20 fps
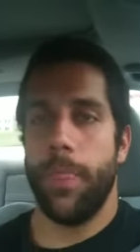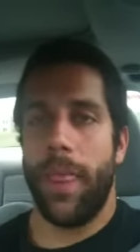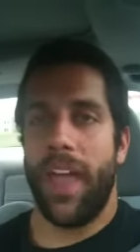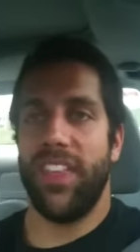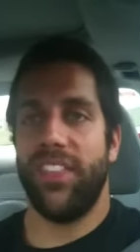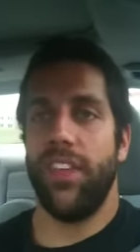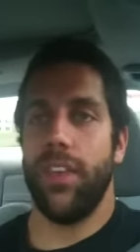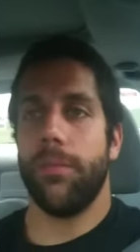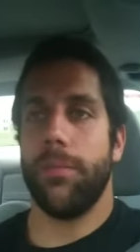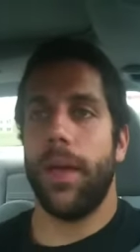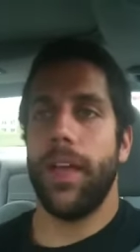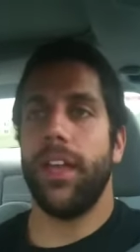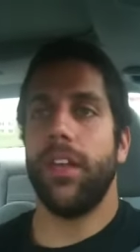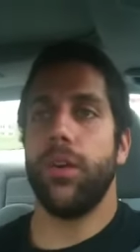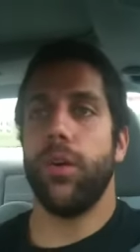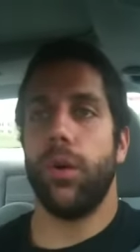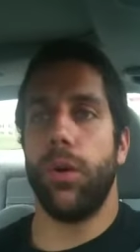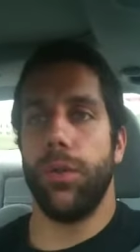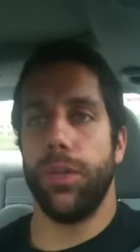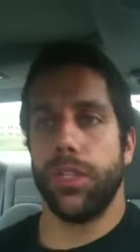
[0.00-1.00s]
I think my
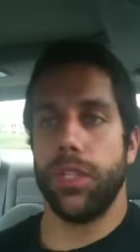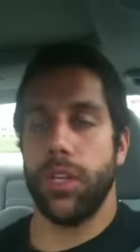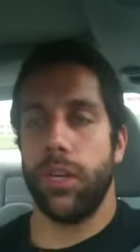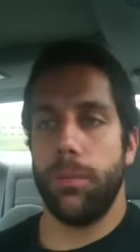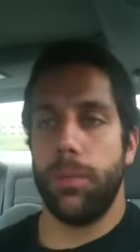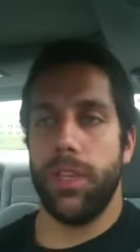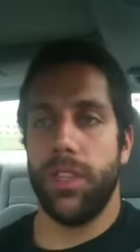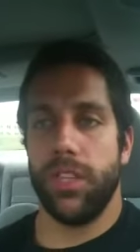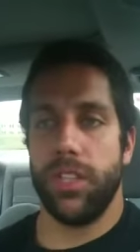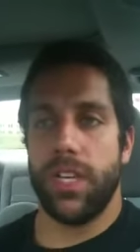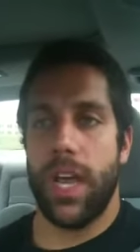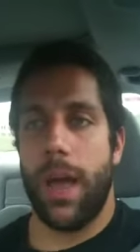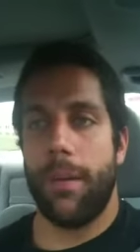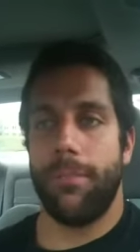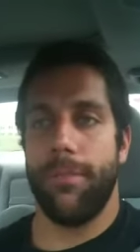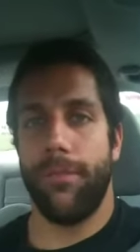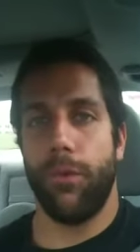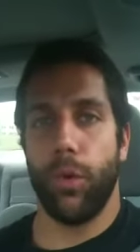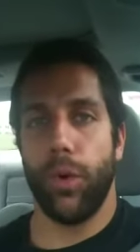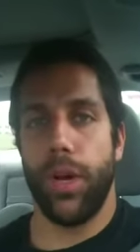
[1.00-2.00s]
goal is going to be in the top
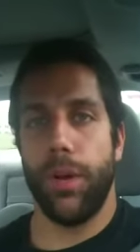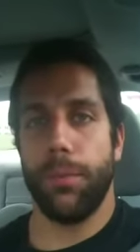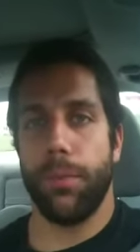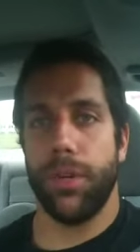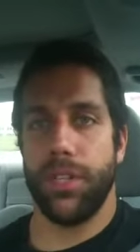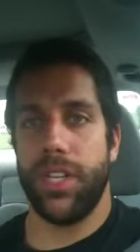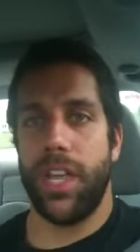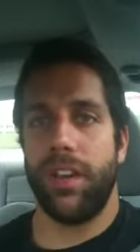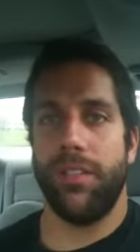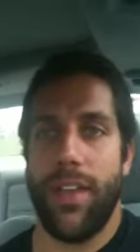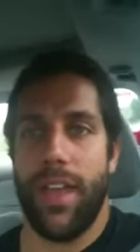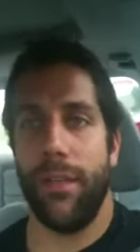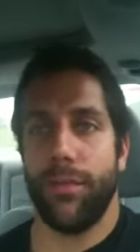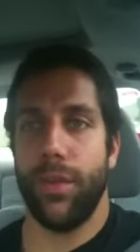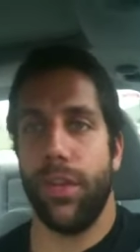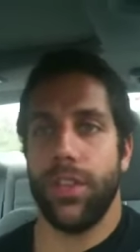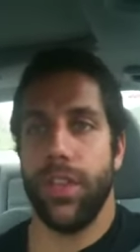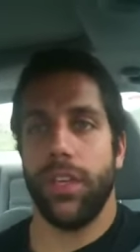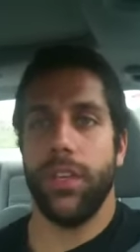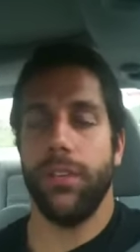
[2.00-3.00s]
40% of
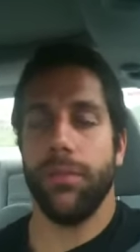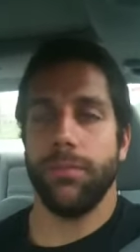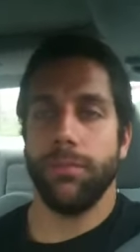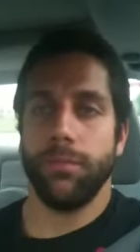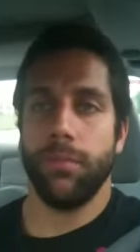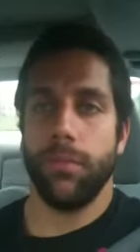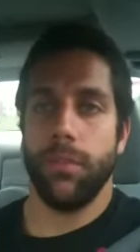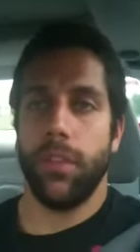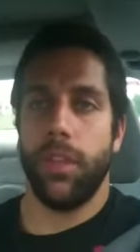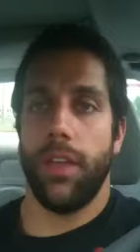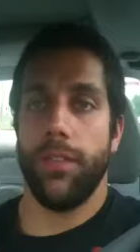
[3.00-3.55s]
everything.